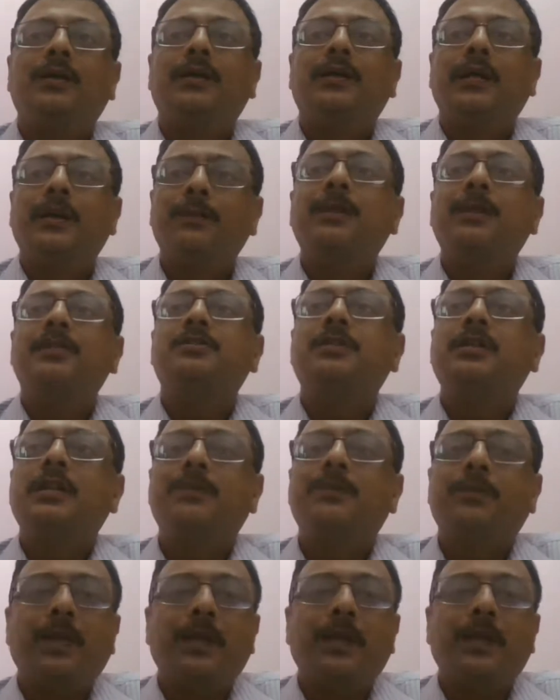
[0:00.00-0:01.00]
immensely
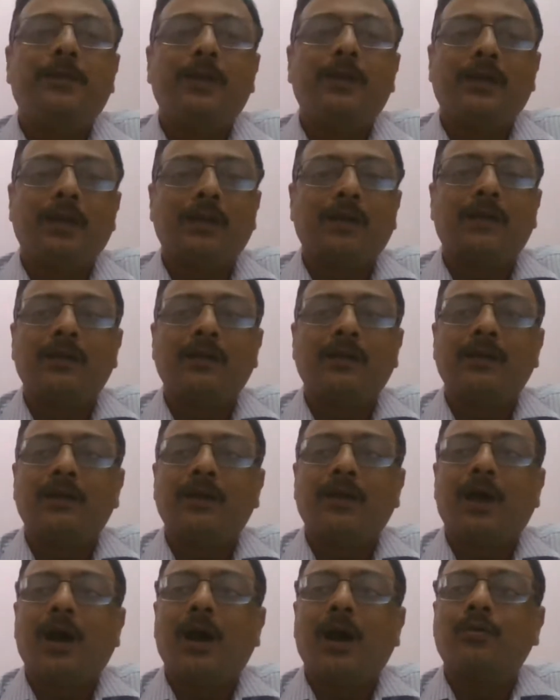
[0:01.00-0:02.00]
benefited
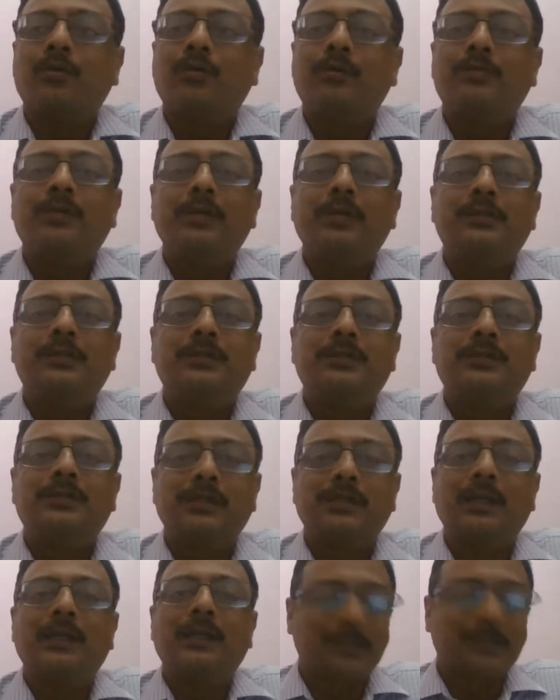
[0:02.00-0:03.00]
out of this
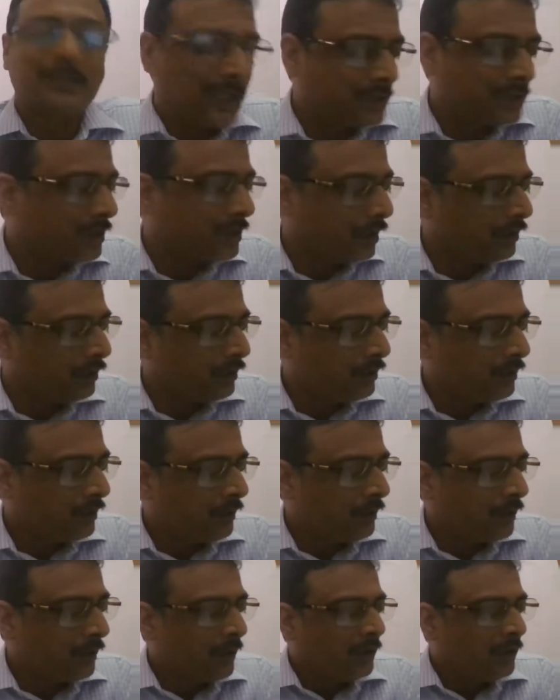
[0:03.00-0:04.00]
session.
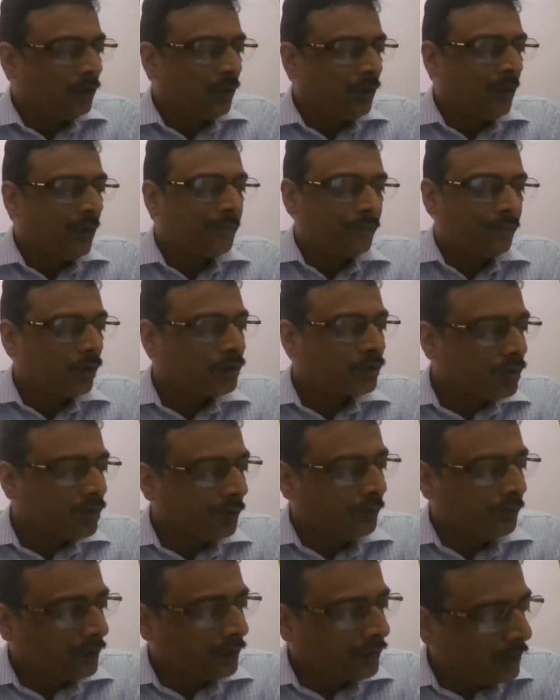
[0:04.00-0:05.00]
You have touched
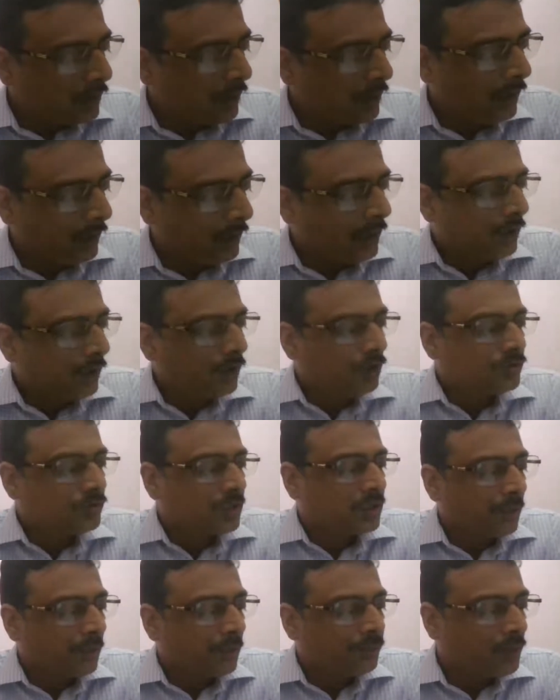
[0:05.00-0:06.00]
upon the
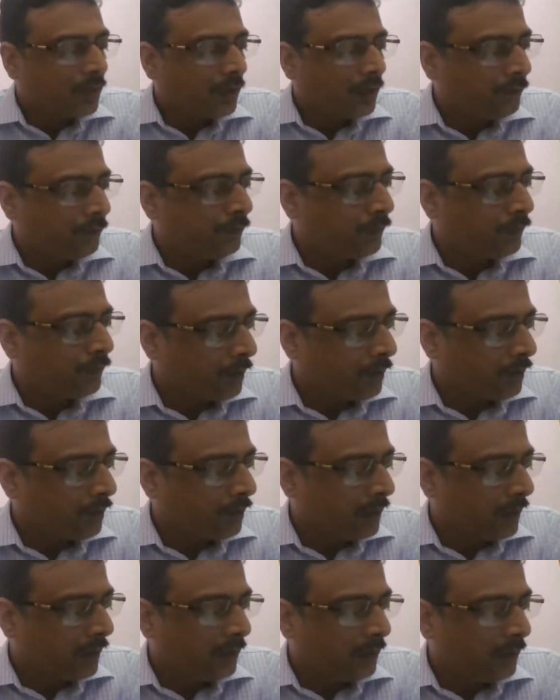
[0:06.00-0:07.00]
concept of
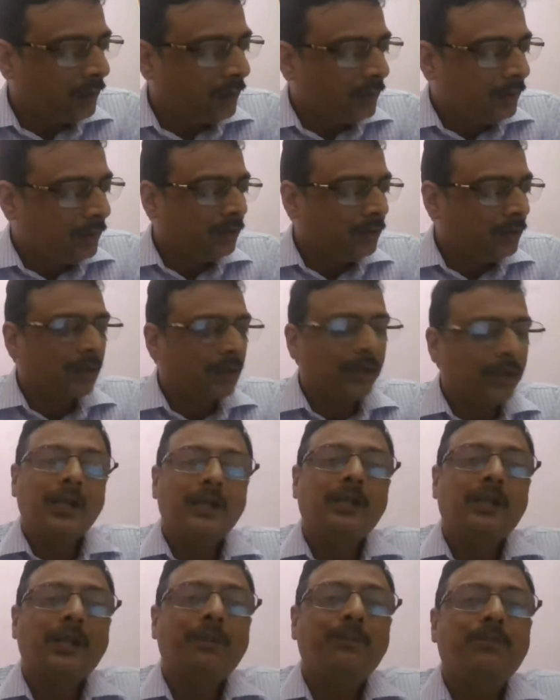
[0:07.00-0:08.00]
property, the
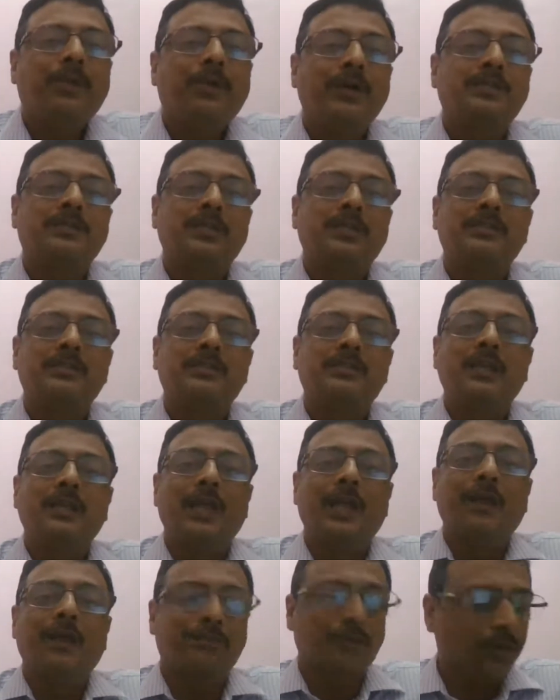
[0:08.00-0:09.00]
relative versus
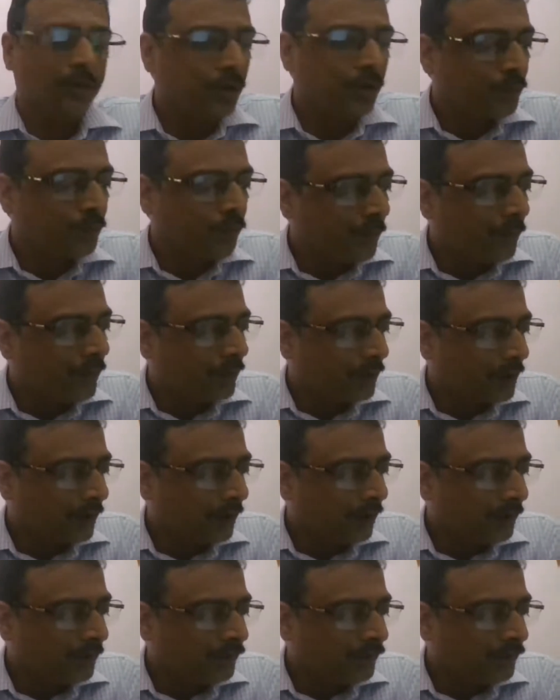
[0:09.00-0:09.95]
the absolute property,